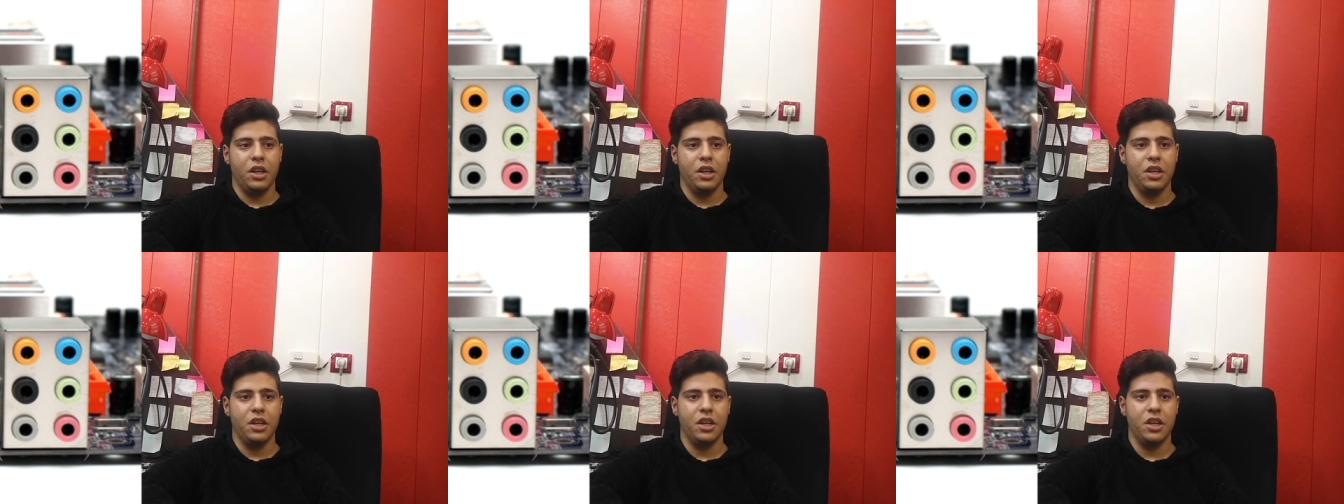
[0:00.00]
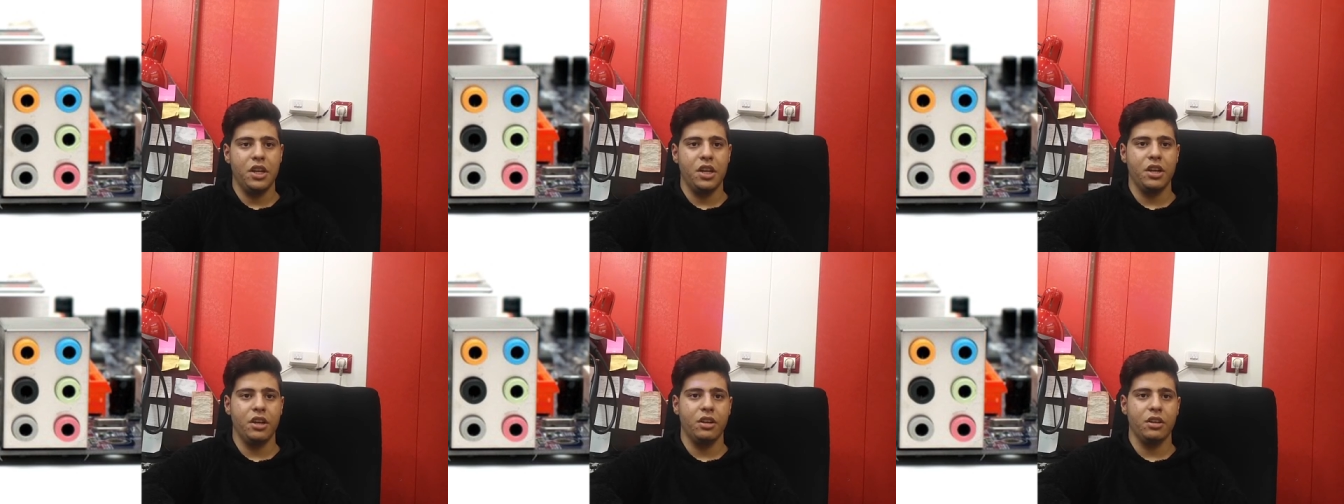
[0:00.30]

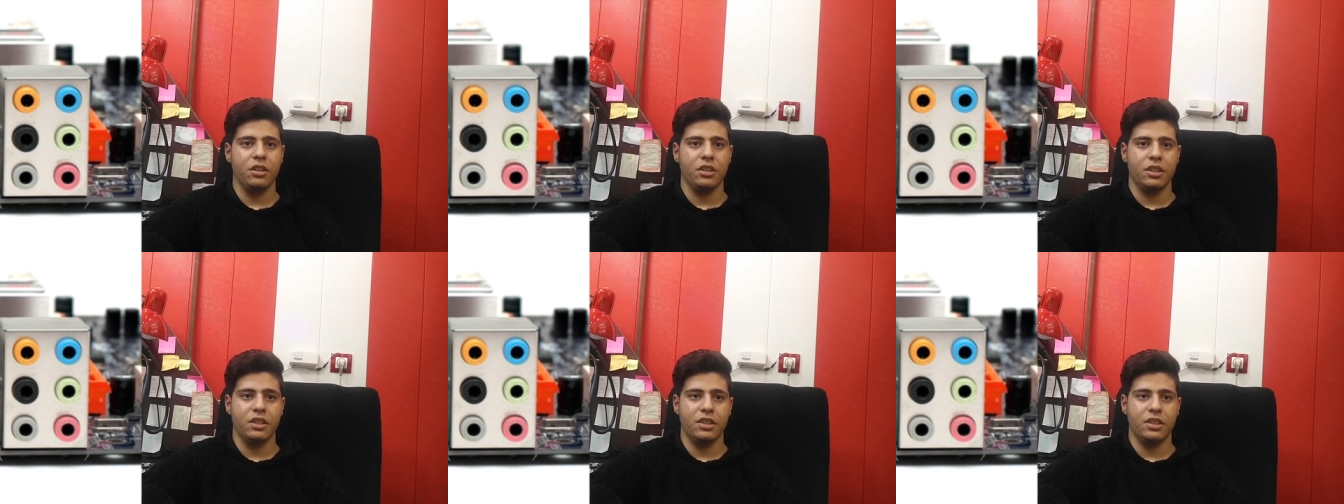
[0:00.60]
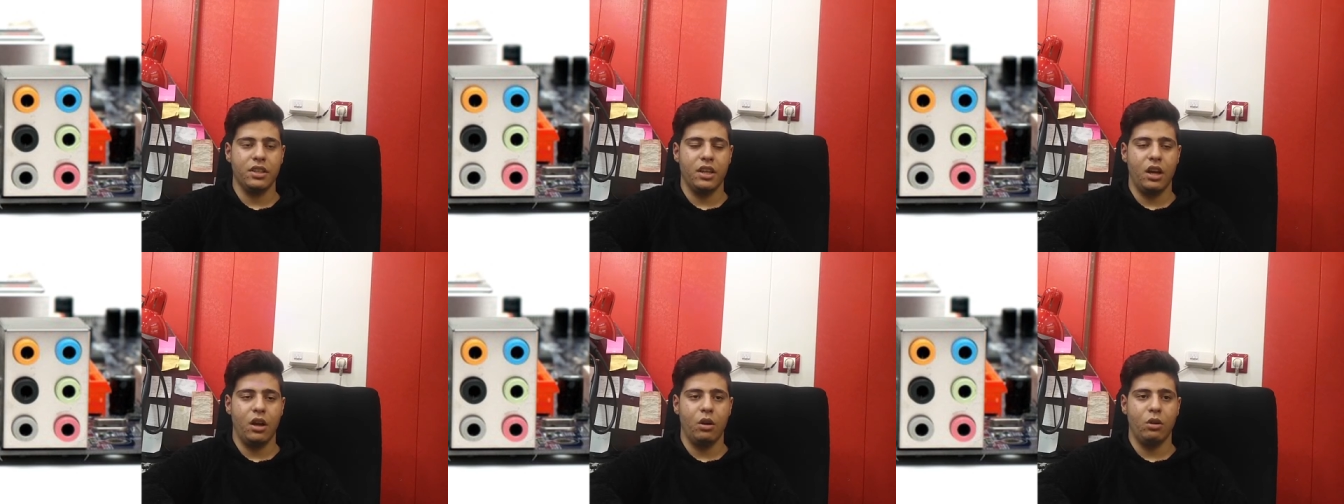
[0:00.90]
hear
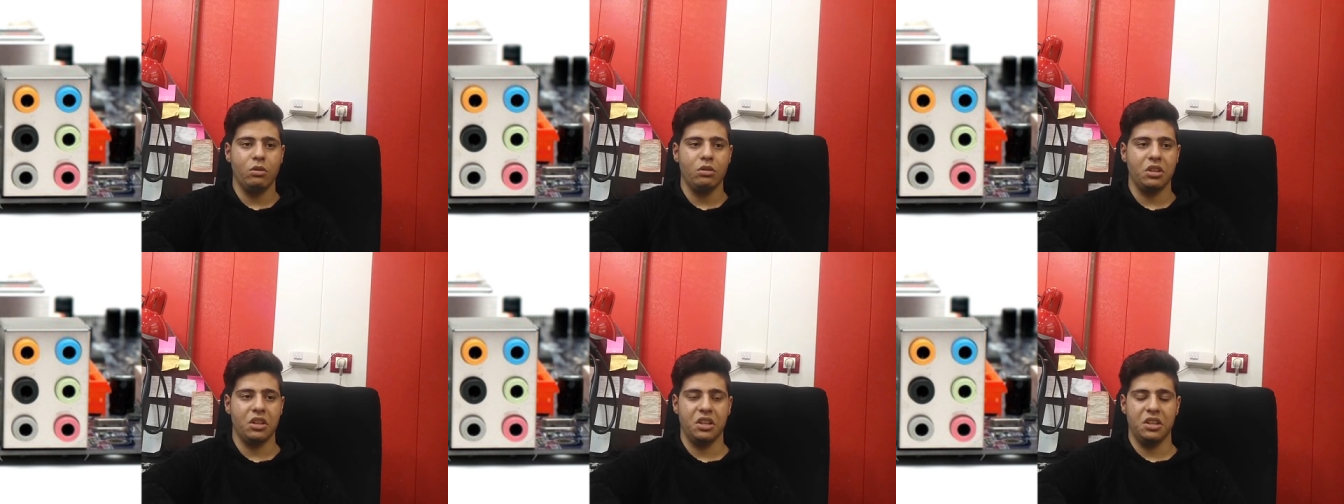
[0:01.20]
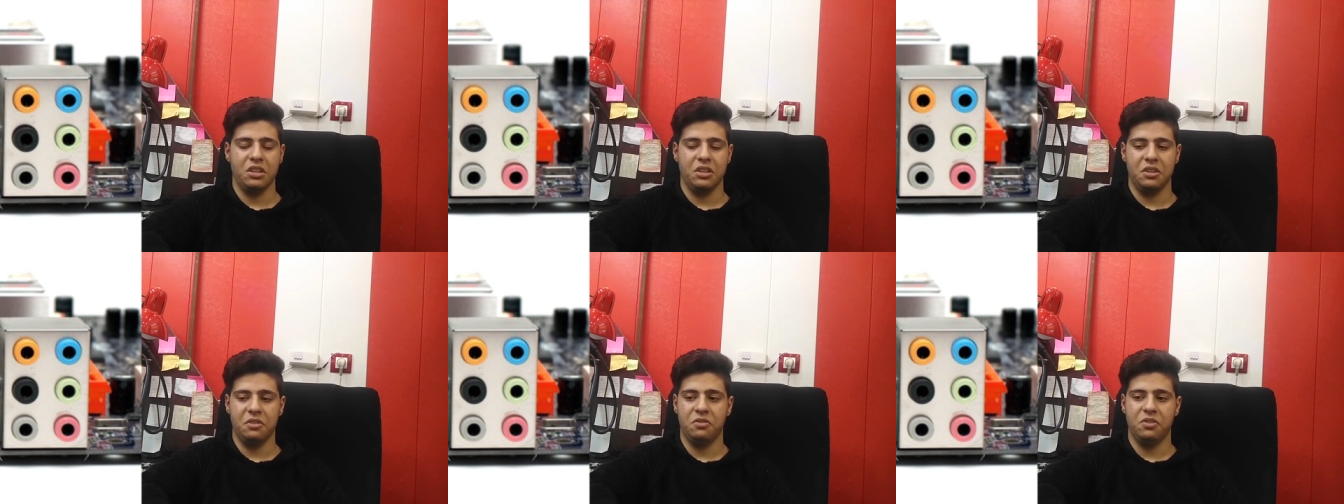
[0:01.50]
sound in
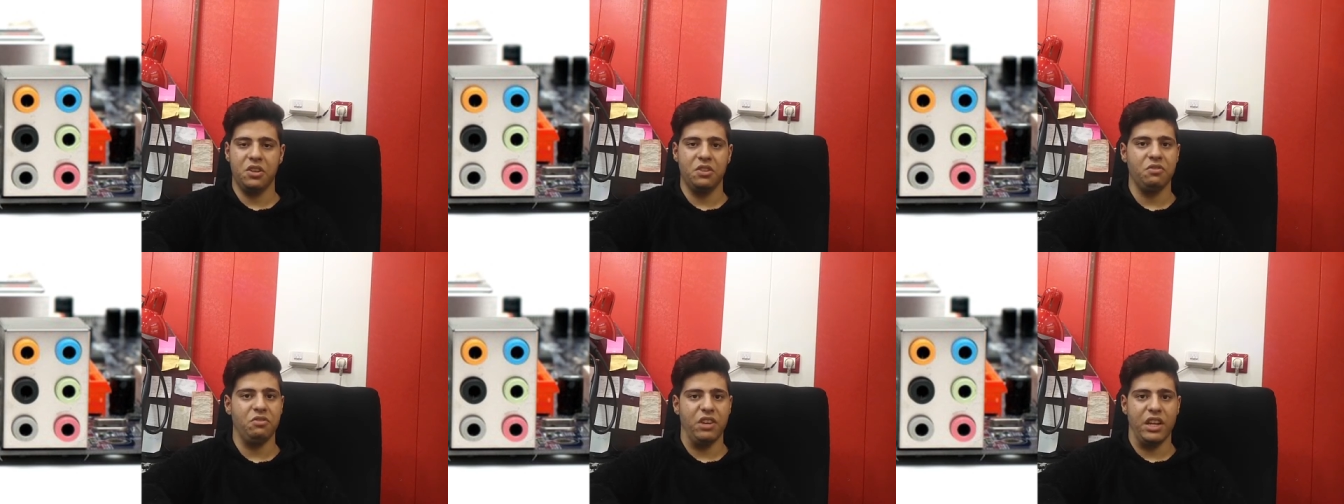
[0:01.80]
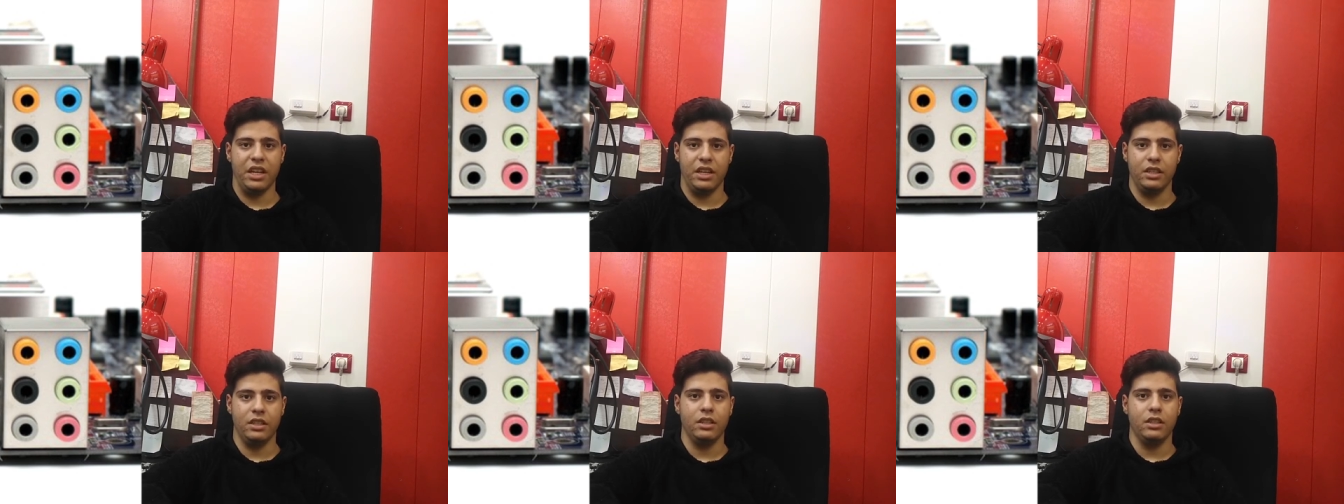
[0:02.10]
different ways.